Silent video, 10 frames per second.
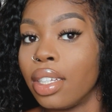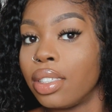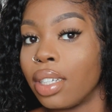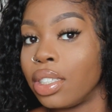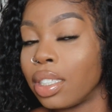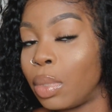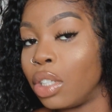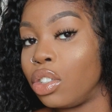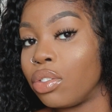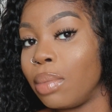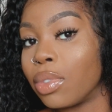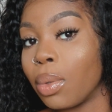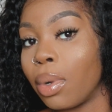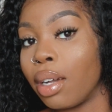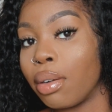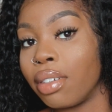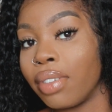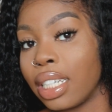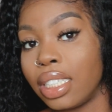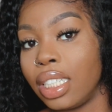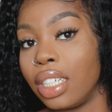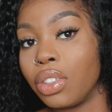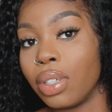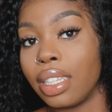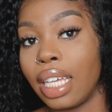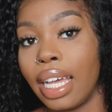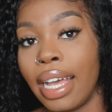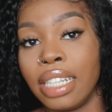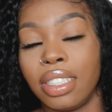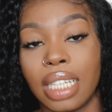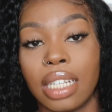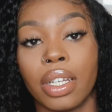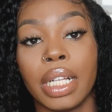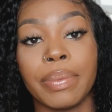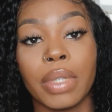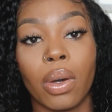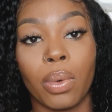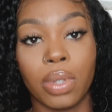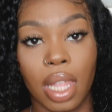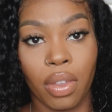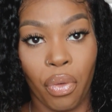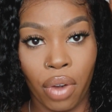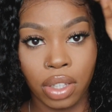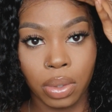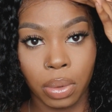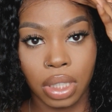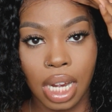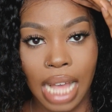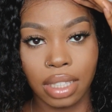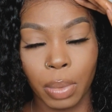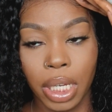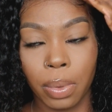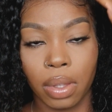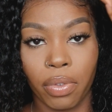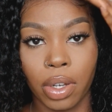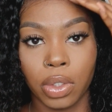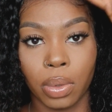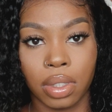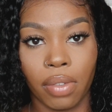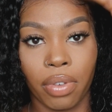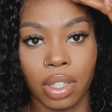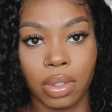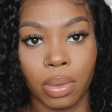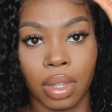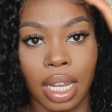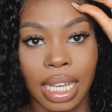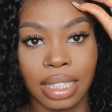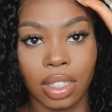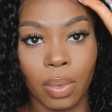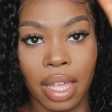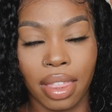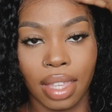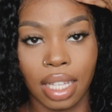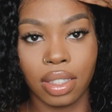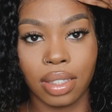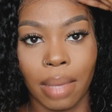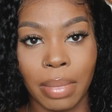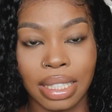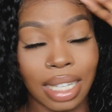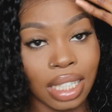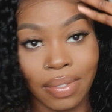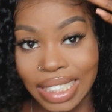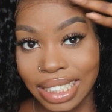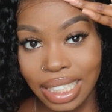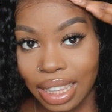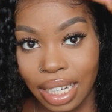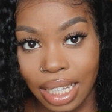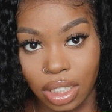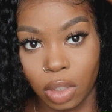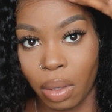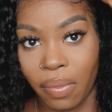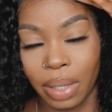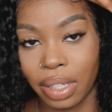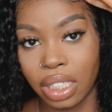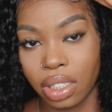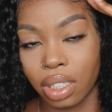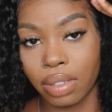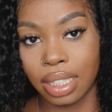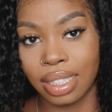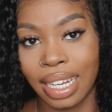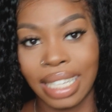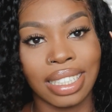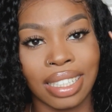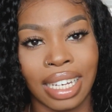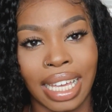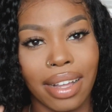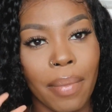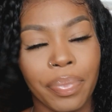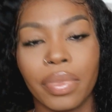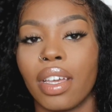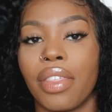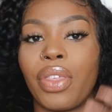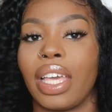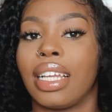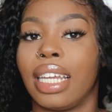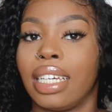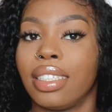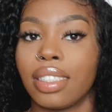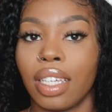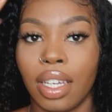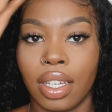So it's just been a dream to work with. Like she enjoyed the hair, and she said also the frontal, she liked working with the frontal because the frontal with the lace is quite thin, so it means I didn't need to tint the lace, I just put foundation under it because the lace isn't like thick lace.